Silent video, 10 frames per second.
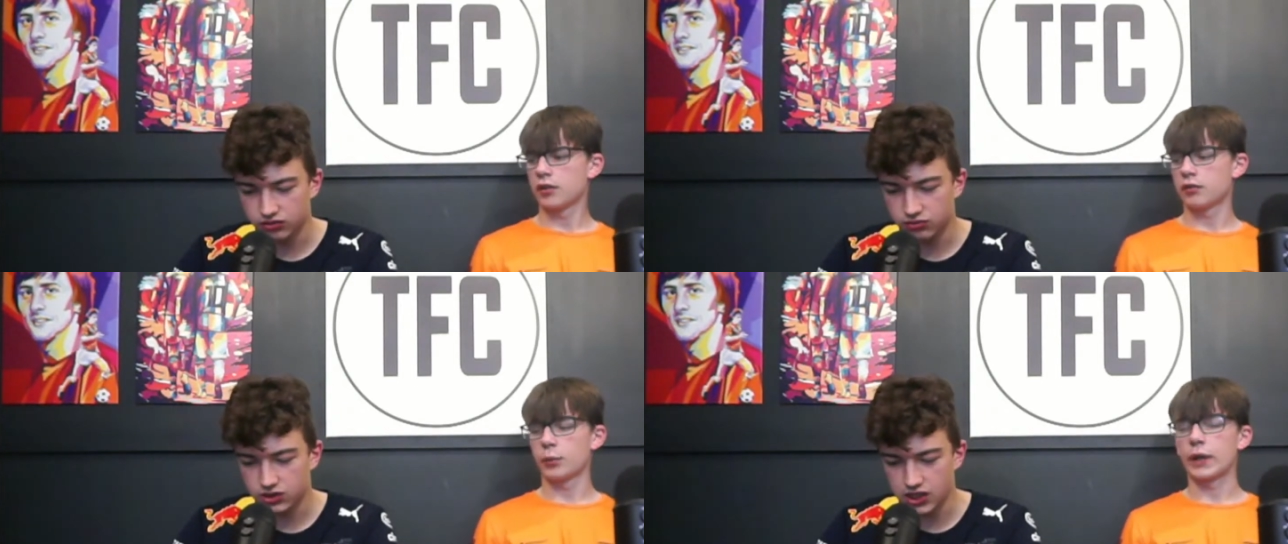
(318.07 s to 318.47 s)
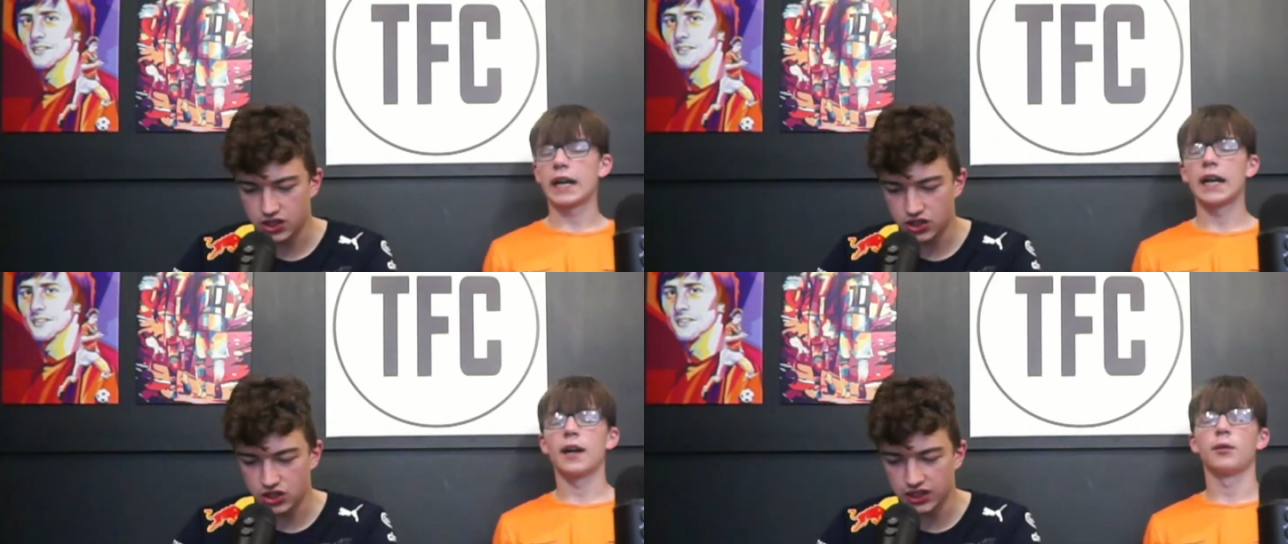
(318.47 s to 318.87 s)

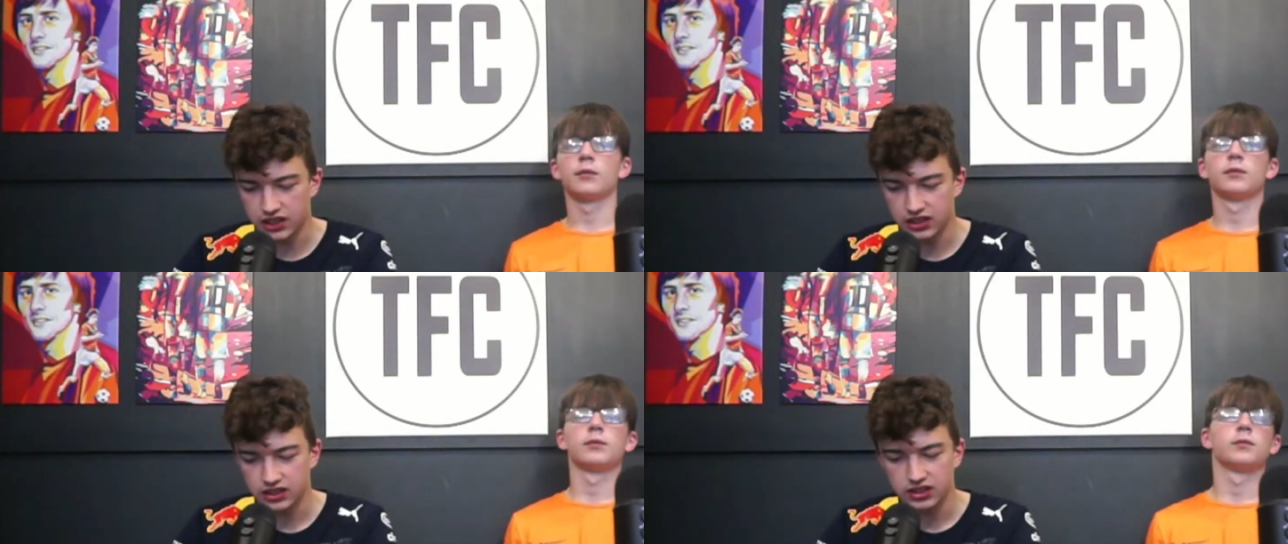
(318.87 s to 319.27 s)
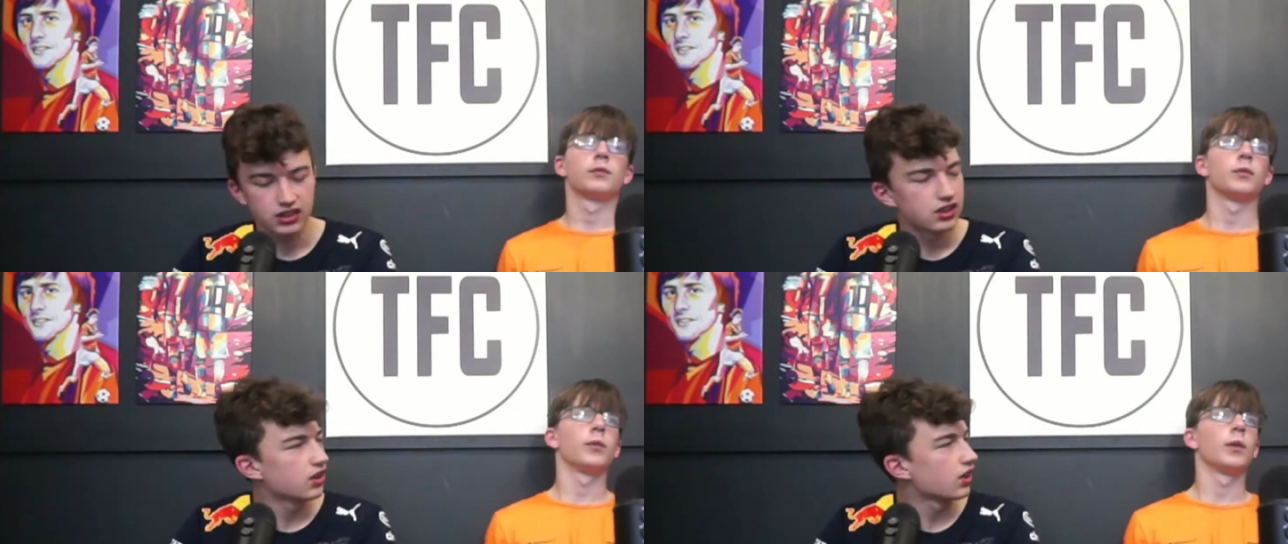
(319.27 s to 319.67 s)
Speaker 1: potentially. Wow.
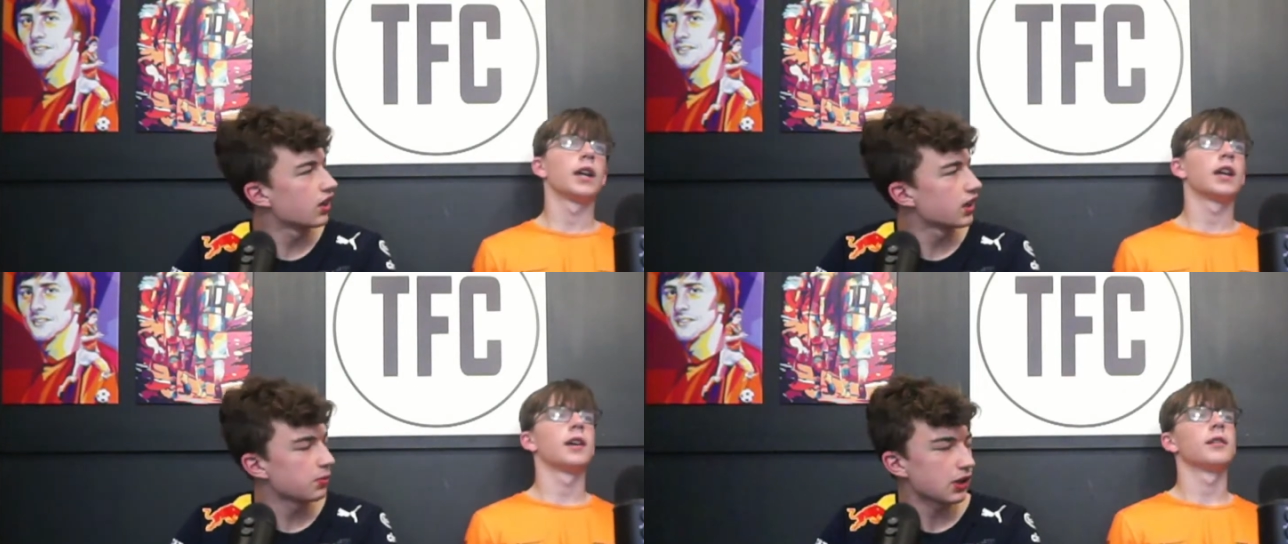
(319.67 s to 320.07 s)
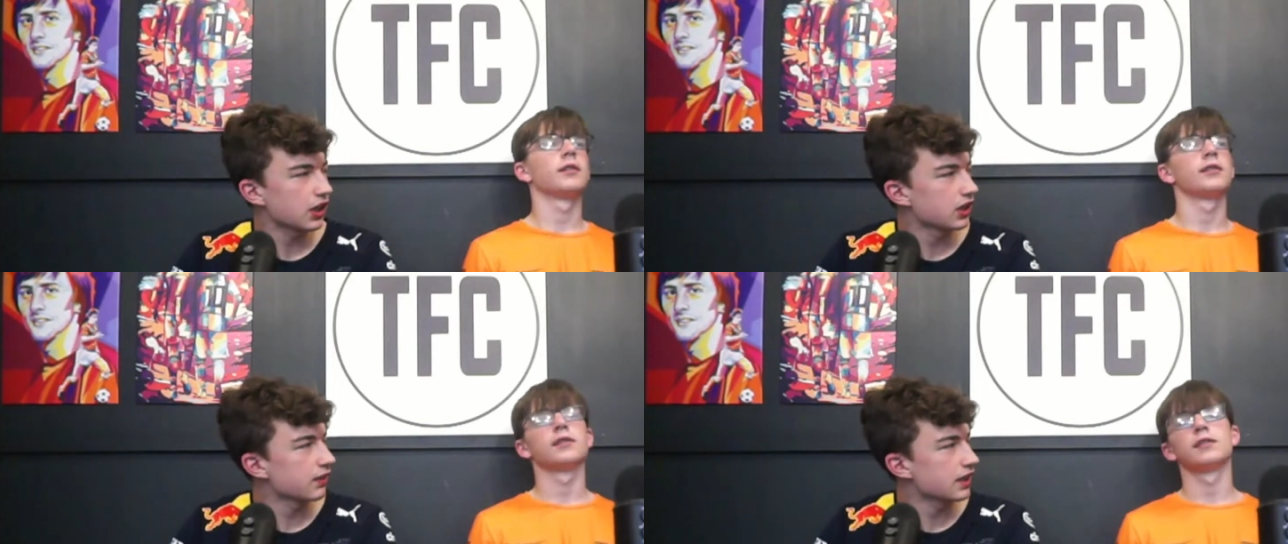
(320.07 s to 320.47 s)
Go he Bailly at
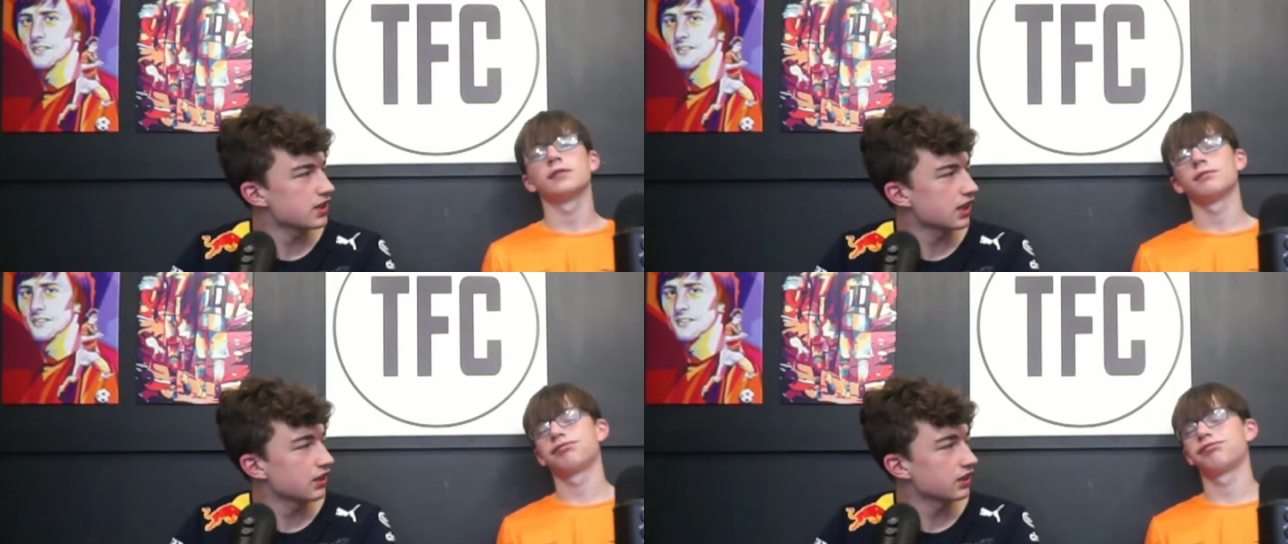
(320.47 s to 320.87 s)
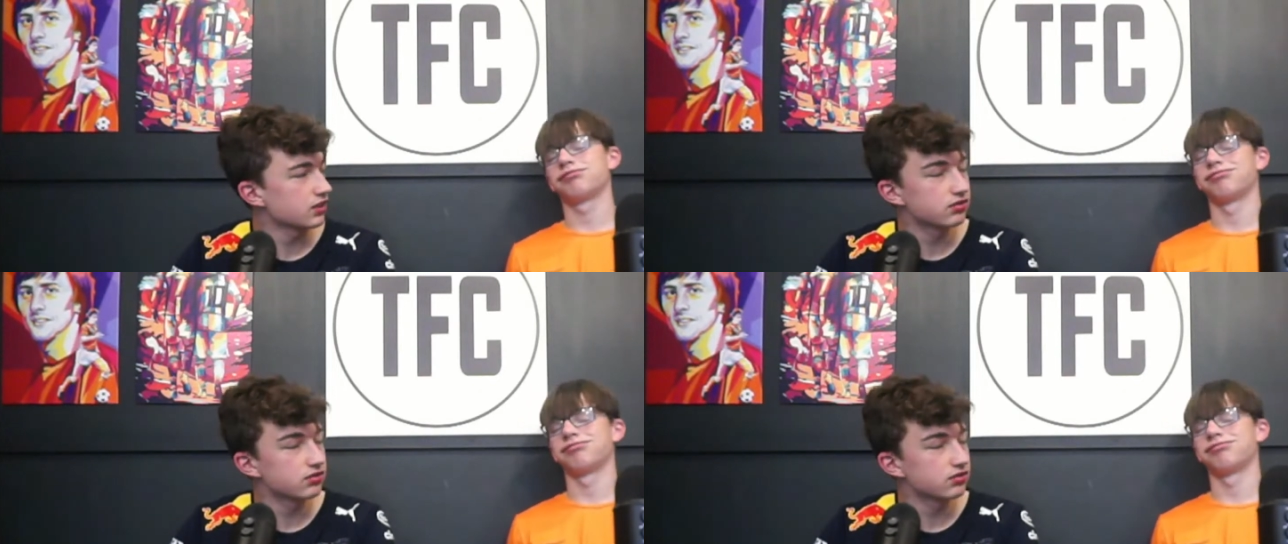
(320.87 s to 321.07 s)
the back together.